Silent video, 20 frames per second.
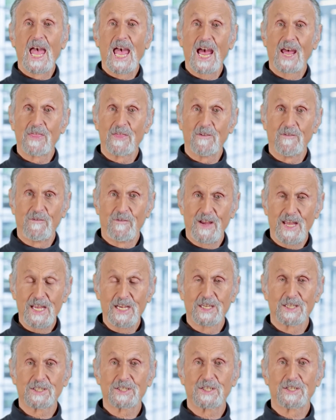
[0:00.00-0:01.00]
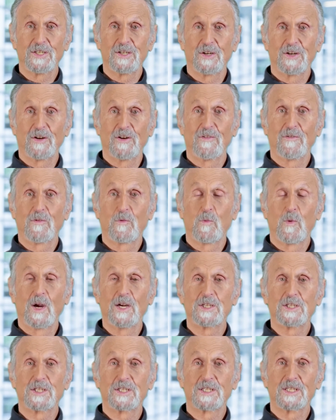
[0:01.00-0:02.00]
And the vagus nerve,
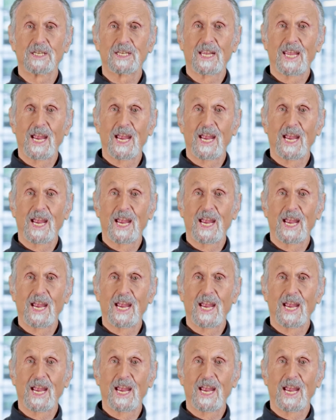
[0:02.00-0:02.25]
which